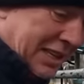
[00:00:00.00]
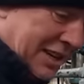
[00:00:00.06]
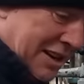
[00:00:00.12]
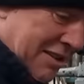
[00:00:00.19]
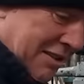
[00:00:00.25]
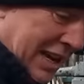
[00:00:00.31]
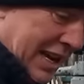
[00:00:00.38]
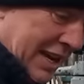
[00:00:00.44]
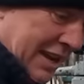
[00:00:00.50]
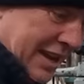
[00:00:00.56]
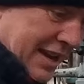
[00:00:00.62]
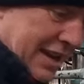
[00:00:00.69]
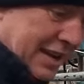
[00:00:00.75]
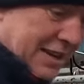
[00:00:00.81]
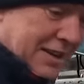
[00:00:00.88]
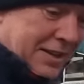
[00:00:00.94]
I can't get in
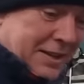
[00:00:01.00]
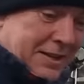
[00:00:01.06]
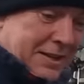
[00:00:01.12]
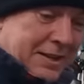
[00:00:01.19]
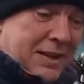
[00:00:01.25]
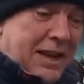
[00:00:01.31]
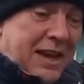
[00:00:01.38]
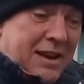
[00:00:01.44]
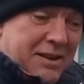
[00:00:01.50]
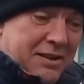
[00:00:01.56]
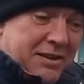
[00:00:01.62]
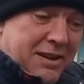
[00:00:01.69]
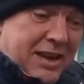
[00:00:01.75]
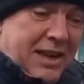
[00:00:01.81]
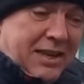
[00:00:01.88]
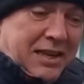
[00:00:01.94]
here. And i
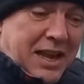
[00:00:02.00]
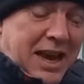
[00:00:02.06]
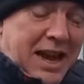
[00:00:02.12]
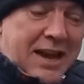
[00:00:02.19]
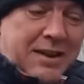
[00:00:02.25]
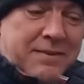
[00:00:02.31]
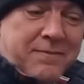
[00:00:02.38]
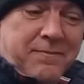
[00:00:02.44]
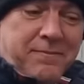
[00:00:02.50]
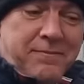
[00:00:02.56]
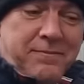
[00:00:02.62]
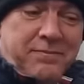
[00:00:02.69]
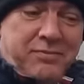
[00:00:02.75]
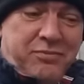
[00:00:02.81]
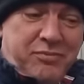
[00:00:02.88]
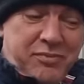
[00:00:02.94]
need that,
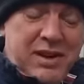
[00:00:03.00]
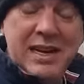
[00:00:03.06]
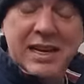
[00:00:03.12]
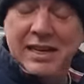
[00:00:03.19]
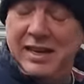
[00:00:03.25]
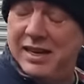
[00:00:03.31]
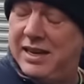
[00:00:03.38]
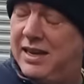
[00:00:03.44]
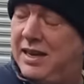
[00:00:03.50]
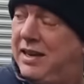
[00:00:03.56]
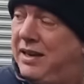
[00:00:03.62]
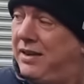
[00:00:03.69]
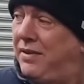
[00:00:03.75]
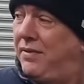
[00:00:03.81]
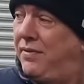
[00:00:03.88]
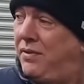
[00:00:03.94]
really,
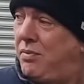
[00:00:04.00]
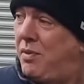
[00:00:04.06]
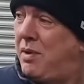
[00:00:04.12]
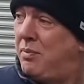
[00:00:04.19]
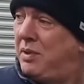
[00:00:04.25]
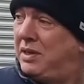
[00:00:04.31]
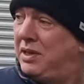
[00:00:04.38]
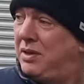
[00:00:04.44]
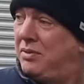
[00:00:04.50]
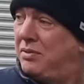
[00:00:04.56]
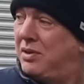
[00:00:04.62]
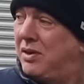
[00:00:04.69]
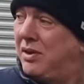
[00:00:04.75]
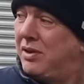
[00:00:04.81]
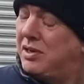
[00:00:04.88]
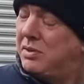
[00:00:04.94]
for when we do,
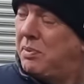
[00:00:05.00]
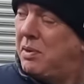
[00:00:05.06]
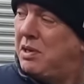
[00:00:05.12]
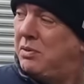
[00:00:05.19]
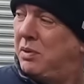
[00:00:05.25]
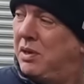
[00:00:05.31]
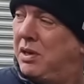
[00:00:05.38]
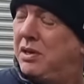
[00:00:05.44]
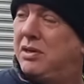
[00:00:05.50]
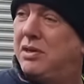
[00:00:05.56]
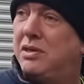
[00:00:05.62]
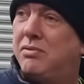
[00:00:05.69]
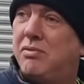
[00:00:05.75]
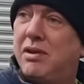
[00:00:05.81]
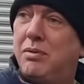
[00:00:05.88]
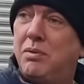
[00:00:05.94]
I suppose we could
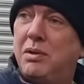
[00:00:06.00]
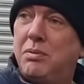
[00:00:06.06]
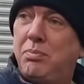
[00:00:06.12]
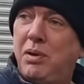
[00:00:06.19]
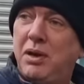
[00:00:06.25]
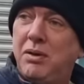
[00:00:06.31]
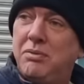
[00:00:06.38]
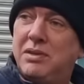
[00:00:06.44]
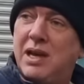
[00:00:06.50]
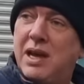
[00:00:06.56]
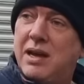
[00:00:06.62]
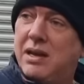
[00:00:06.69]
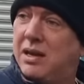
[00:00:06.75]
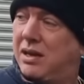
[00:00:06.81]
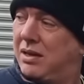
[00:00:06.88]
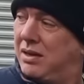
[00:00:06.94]
just run it with a puke
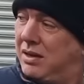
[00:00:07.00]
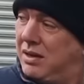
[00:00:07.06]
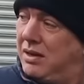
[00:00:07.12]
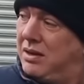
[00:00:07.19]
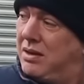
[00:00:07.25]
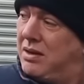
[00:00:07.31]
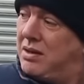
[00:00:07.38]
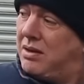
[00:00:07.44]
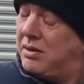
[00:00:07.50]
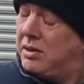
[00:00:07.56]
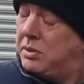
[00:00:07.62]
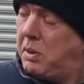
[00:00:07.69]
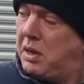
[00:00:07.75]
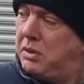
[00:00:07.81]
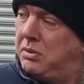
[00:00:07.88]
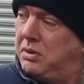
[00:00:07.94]
tank, I
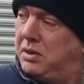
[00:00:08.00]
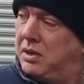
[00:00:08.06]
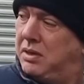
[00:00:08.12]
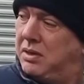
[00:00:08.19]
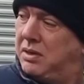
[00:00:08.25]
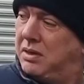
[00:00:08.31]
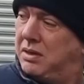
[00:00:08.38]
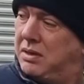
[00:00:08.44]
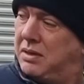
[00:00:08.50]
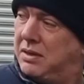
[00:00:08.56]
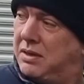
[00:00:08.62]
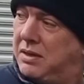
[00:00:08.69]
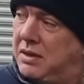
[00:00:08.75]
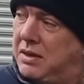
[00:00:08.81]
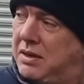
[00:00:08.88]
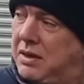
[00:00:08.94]
suppose.
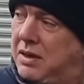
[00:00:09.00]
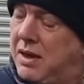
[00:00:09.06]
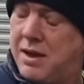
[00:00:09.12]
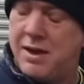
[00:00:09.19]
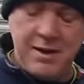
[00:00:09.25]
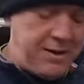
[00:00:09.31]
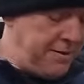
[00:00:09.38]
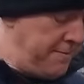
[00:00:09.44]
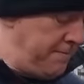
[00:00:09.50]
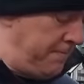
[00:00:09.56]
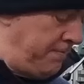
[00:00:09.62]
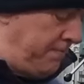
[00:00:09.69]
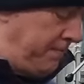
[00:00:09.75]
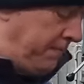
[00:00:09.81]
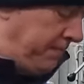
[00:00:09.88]
Um,